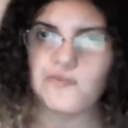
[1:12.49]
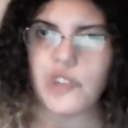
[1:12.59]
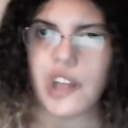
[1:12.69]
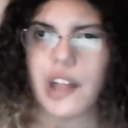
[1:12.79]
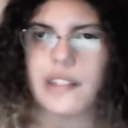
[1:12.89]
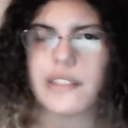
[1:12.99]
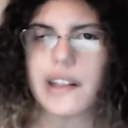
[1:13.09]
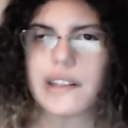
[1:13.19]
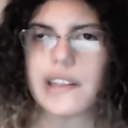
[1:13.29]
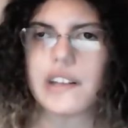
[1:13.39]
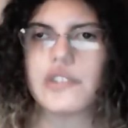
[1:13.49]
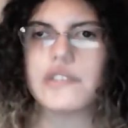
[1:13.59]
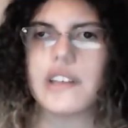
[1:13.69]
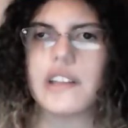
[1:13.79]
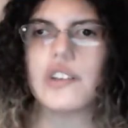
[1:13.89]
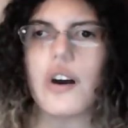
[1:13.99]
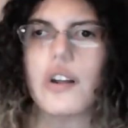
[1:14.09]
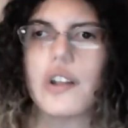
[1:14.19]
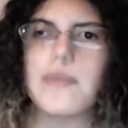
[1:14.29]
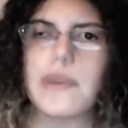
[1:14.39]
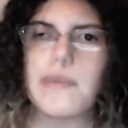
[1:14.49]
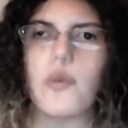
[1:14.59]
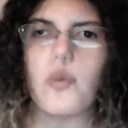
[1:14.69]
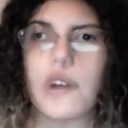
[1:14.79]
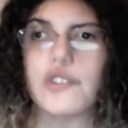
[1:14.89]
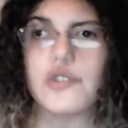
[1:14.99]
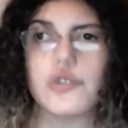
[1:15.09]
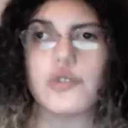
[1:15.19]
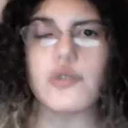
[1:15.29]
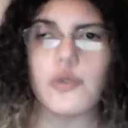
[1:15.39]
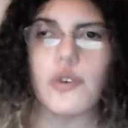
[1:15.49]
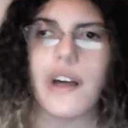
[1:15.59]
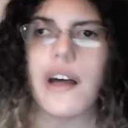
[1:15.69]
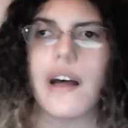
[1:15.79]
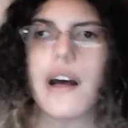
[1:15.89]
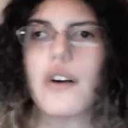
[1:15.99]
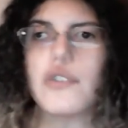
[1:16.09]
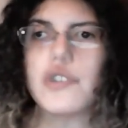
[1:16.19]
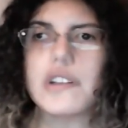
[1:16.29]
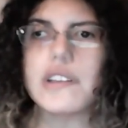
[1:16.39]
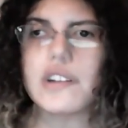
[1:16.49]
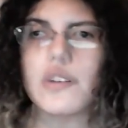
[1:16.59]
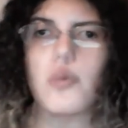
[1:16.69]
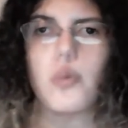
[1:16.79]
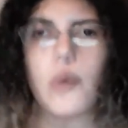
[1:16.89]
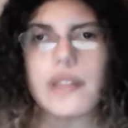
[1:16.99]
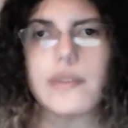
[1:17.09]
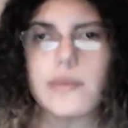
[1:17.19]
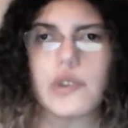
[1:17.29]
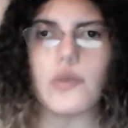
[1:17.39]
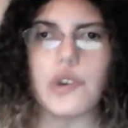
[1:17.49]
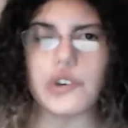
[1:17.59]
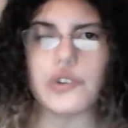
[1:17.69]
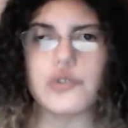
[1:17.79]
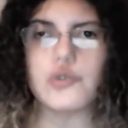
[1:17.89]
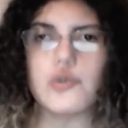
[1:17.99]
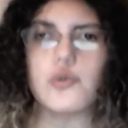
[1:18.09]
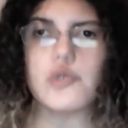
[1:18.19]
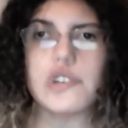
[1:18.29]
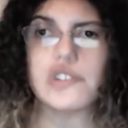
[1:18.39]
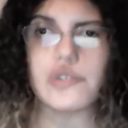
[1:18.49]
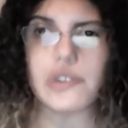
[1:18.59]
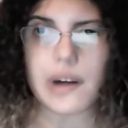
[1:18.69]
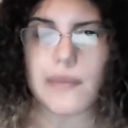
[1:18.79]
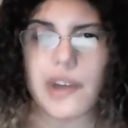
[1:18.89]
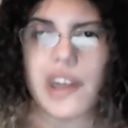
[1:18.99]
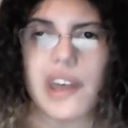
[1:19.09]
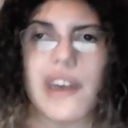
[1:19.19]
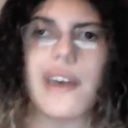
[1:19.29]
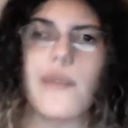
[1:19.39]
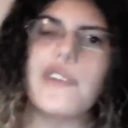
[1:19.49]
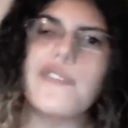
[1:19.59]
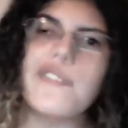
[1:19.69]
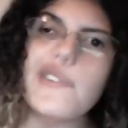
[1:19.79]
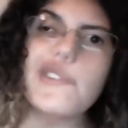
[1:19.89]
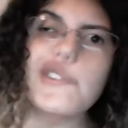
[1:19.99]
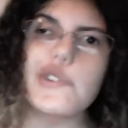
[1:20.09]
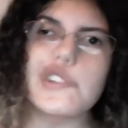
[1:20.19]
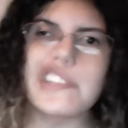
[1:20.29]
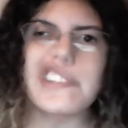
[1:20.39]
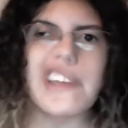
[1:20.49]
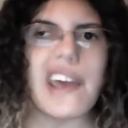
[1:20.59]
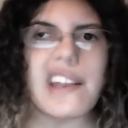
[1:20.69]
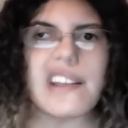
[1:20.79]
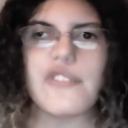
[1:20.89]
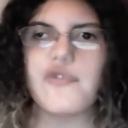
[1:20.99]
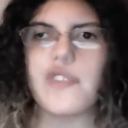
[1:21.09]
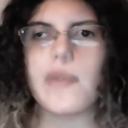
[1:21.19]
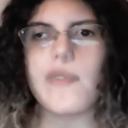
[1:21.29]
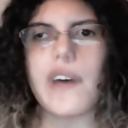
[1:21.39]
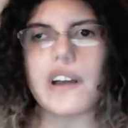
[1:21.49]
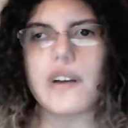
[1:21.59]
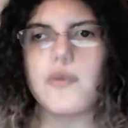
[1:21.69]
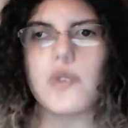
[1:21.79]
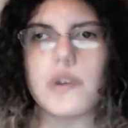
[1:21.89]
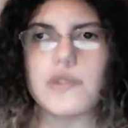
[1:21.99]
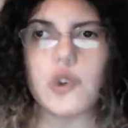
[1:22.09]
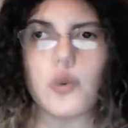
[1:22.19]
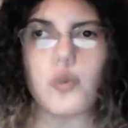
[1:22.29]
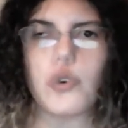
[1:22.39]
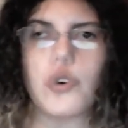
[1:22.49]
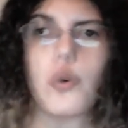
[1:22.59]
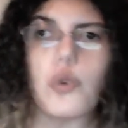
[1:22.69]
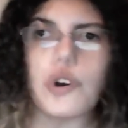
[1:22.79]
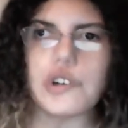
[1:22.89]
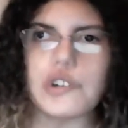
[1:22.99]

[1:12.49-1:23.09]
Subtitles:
The leader is telling other people what to do, how the leader wants the worker to do his job, and refuse to listen any feedback from the worker.